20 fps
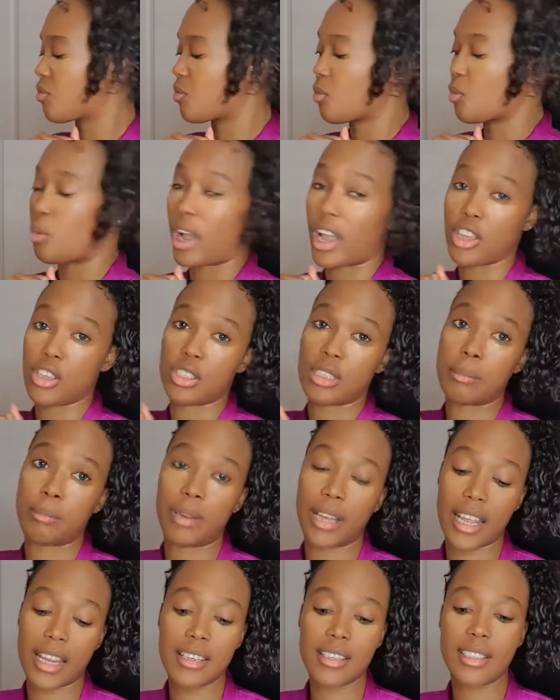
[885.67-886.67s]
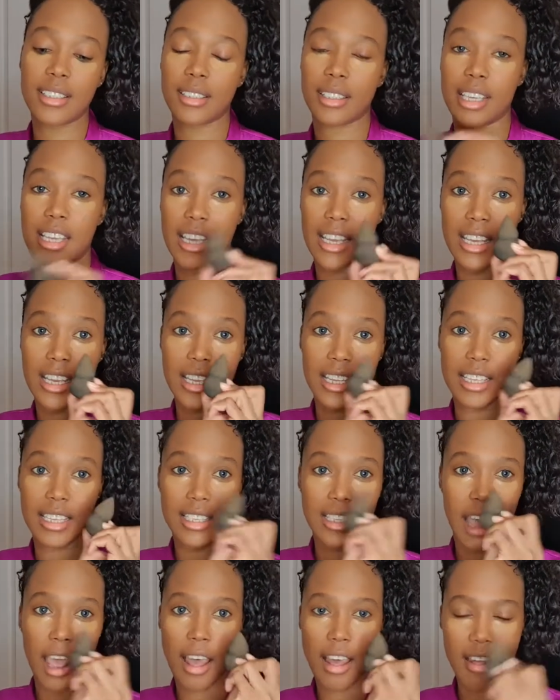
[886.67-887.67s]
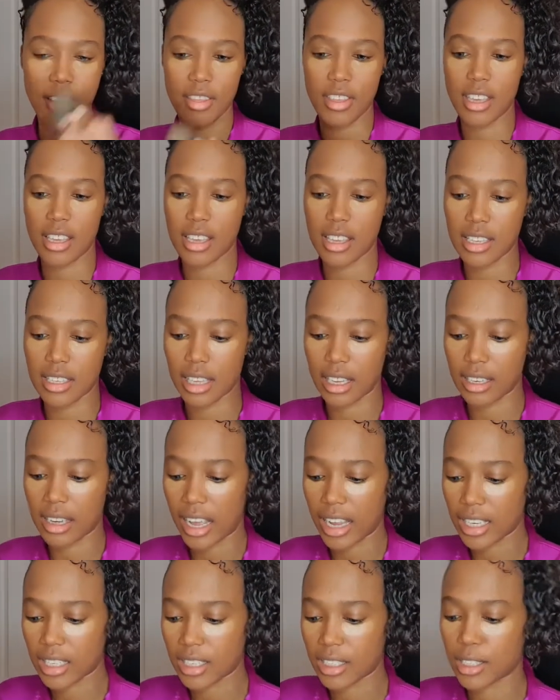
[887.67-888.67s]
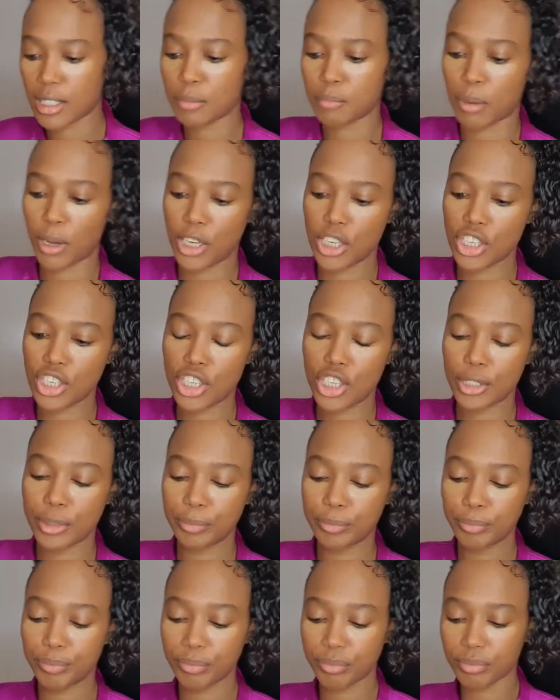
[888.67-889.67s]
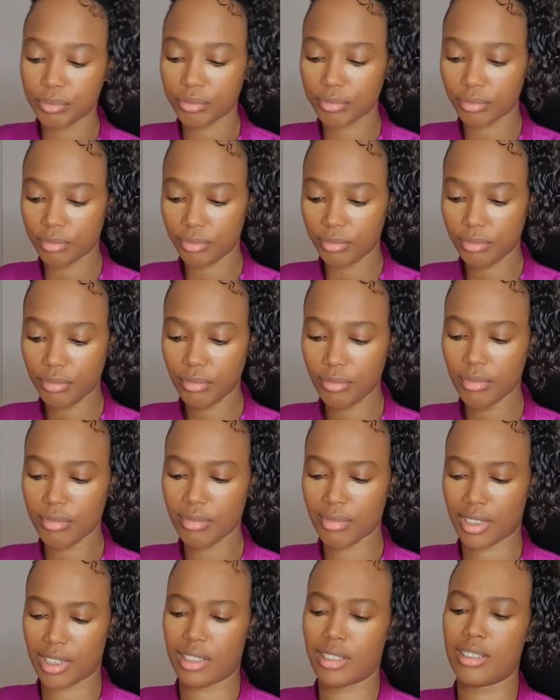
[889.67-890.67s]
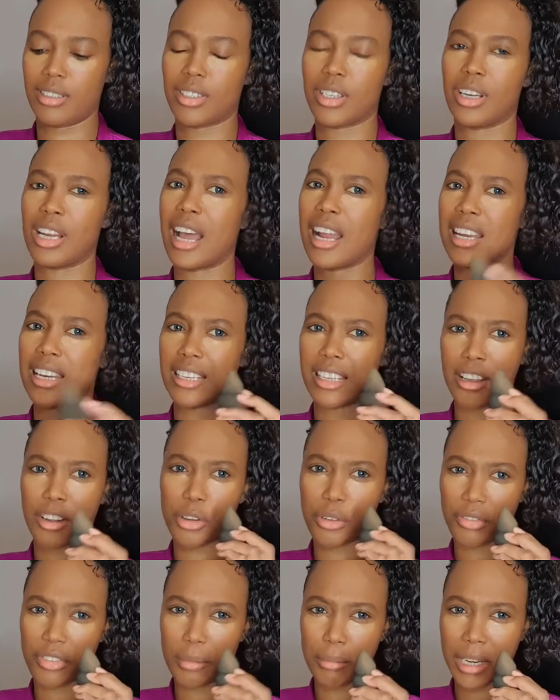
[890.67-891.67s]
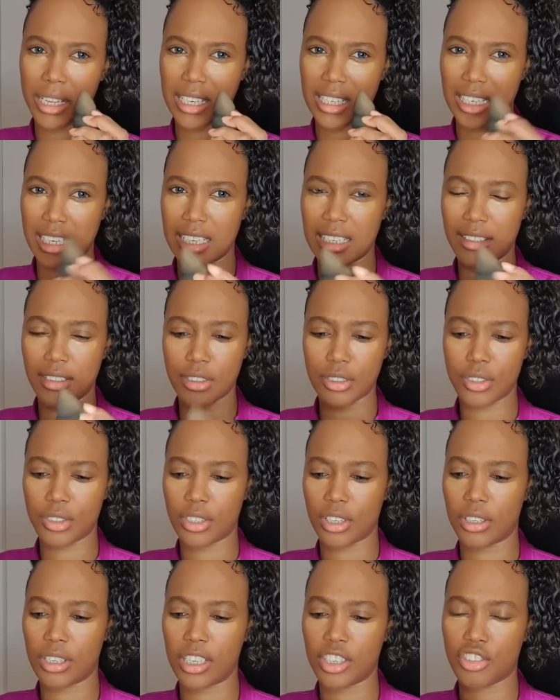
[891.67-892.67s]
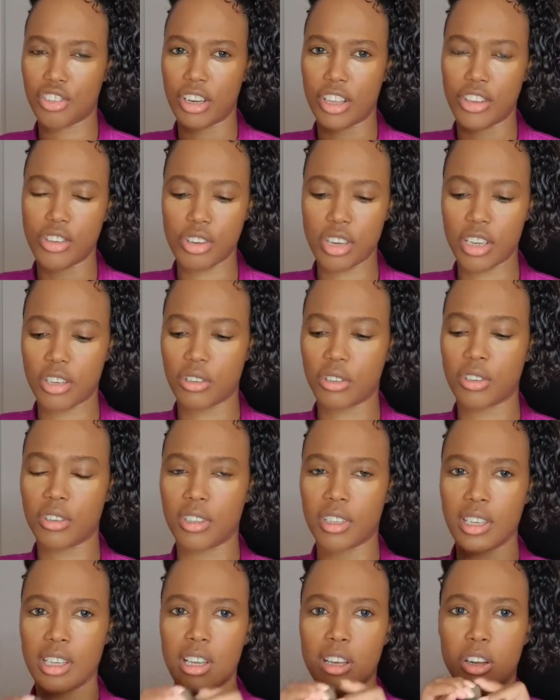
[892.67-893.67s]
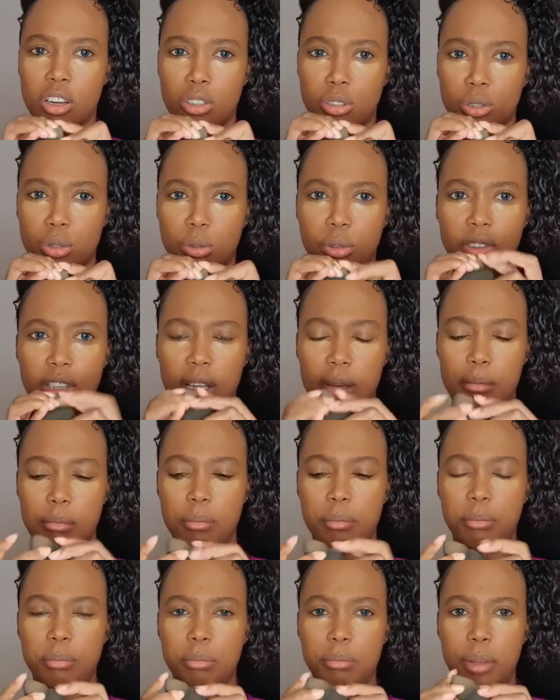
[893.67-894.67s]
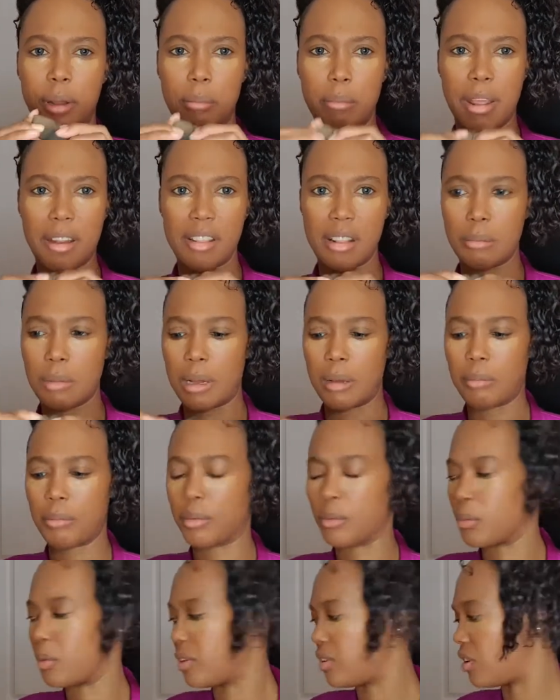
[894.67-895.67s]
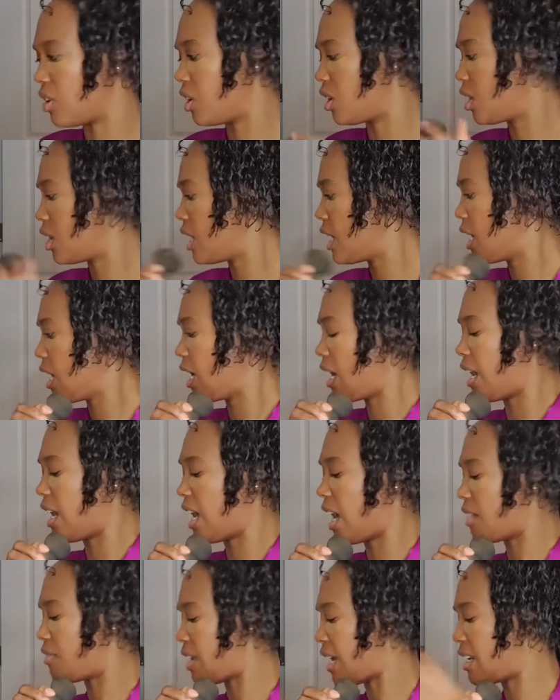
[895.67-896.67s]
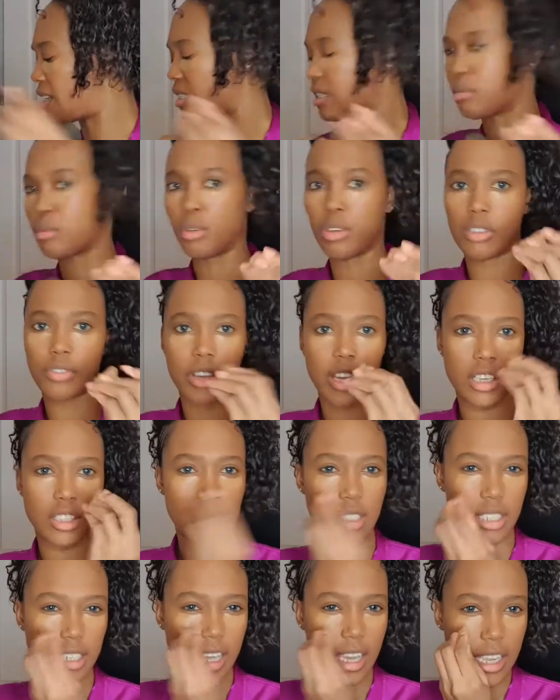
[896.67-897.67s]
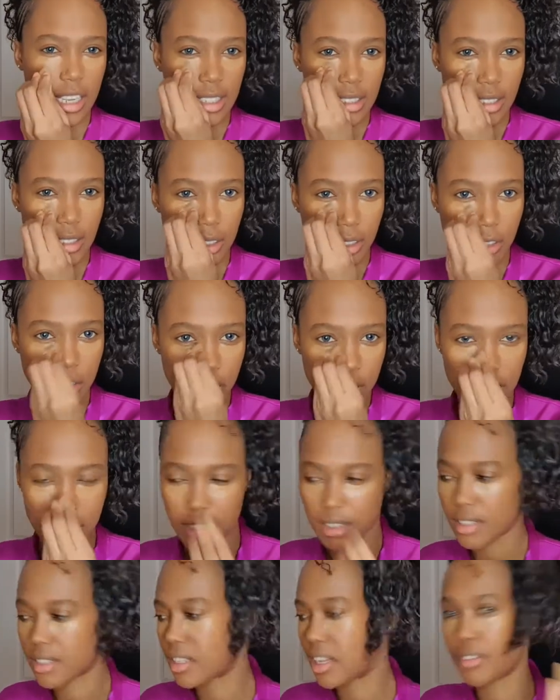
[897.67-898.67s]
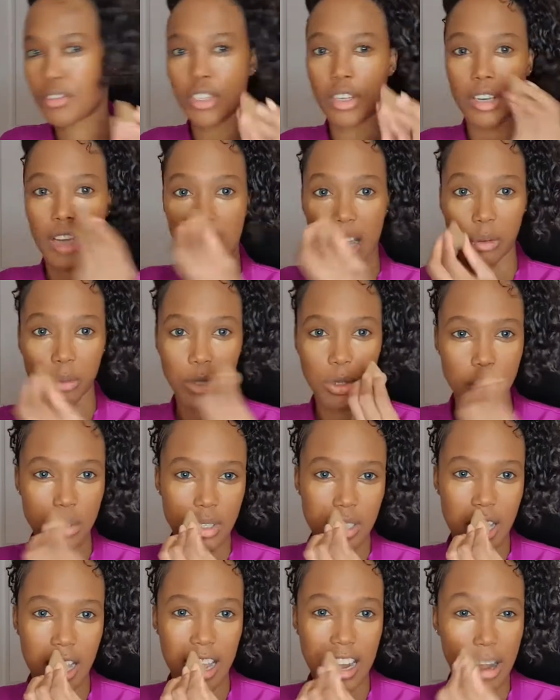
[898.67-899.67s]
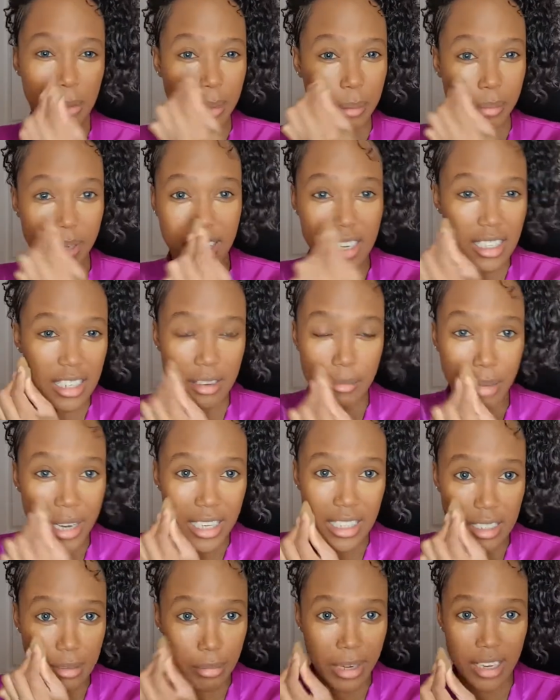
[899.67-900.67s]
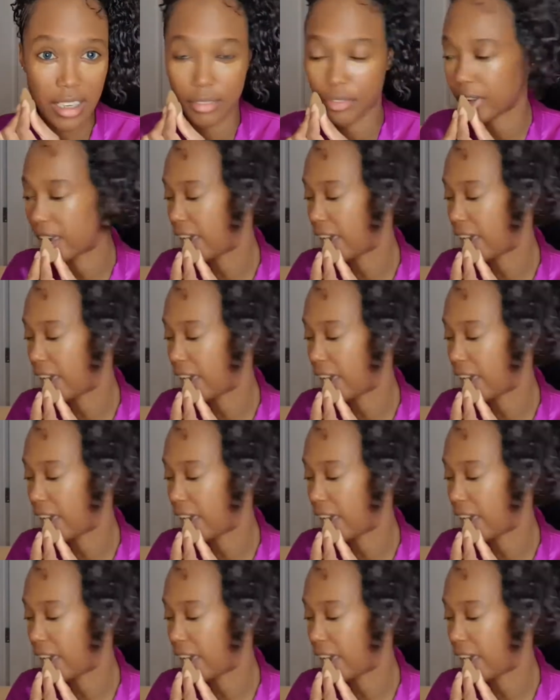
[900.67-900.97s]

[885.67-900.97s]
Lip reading: what I used to blend is these like sponge. So like they're good for blending. So literally you can contort them and bend them up and whatnot. And I have like a smaller version to get into the crease and stuff. So I'll use that and I'll be blending for